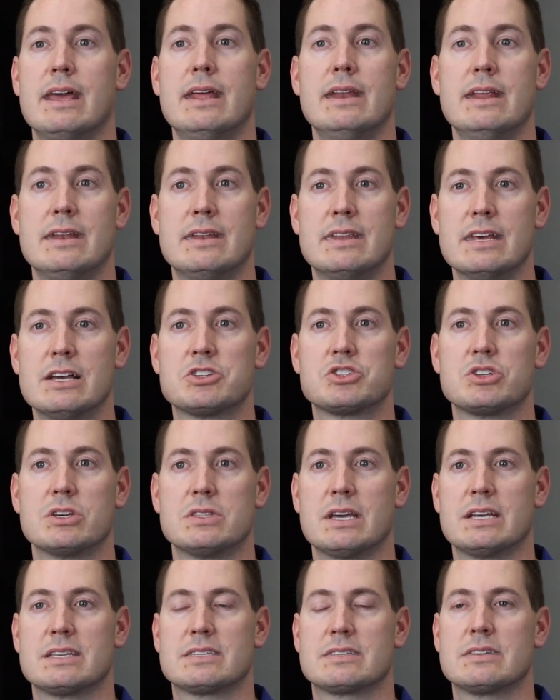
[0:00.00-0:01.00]
In
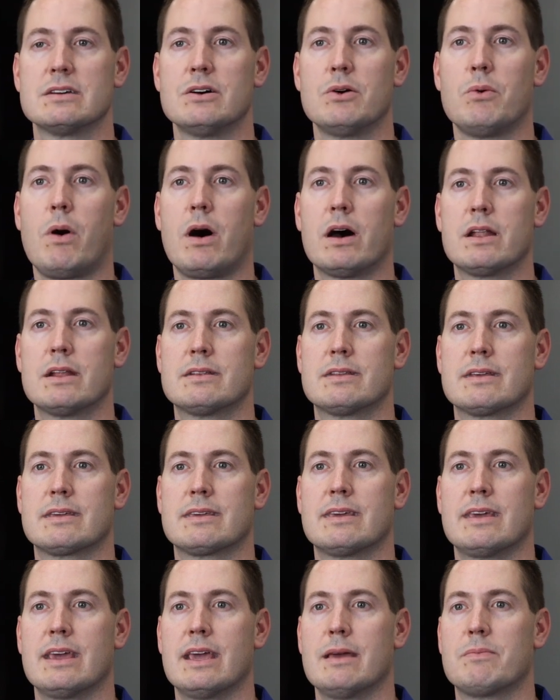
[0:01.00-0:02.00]
addition, they still wanted to
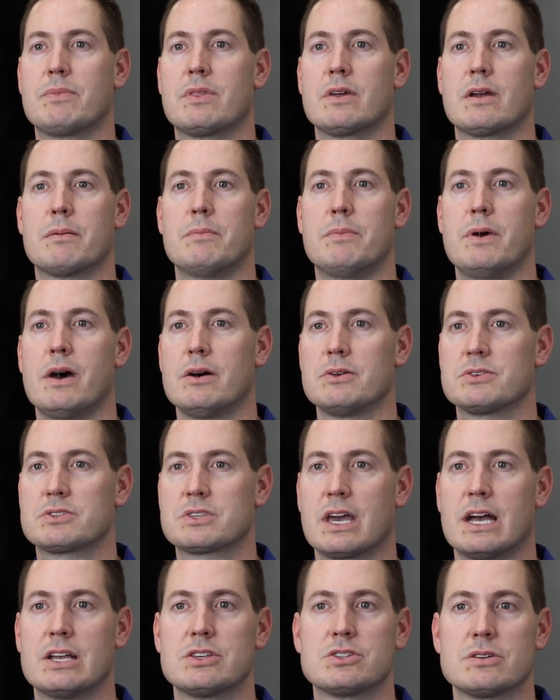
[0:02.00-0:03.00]
keep their bell
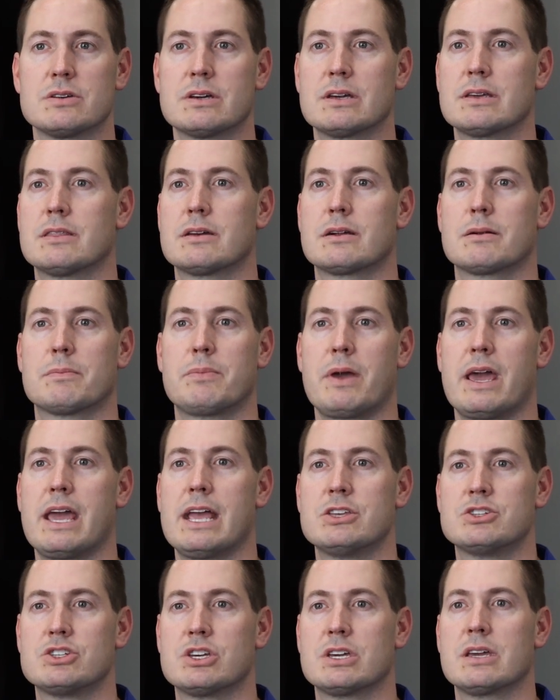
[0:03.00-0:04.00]
scheduling, their
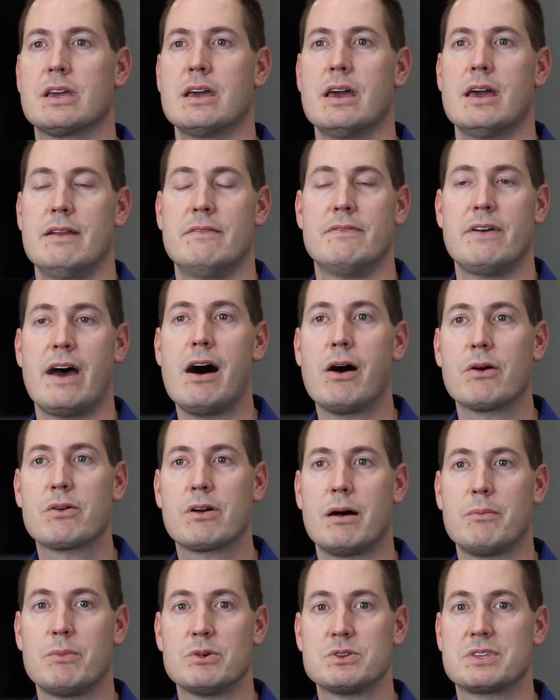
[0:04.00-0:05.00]
paging, and
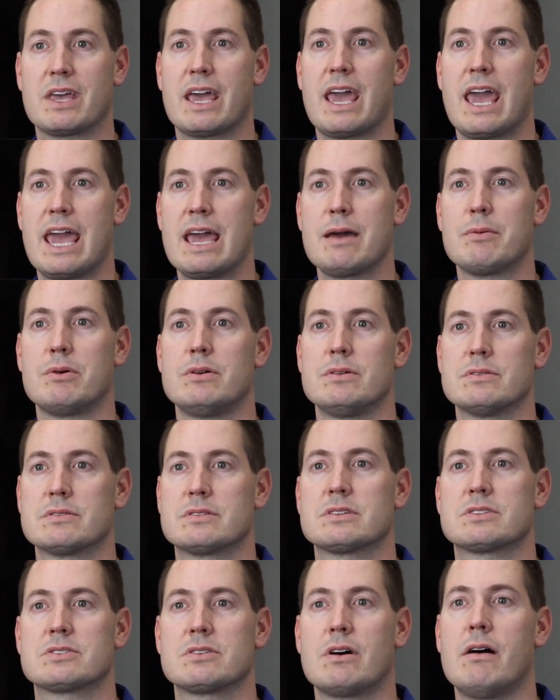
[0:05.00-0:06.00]
Valcom was able
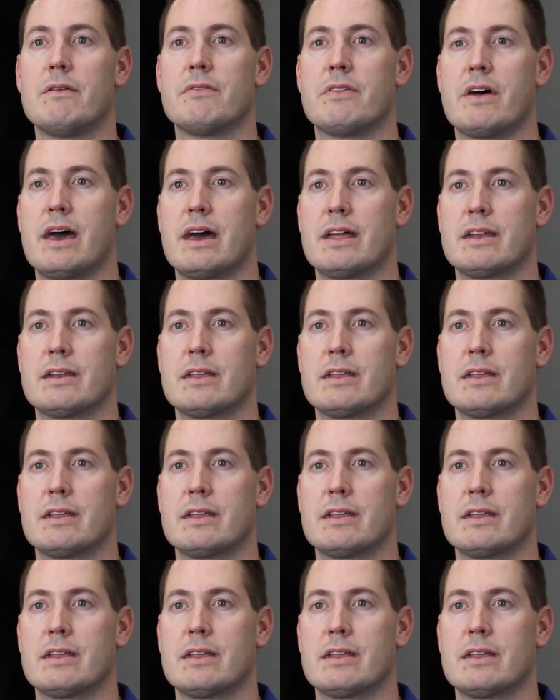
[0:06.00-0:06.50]
to solve that.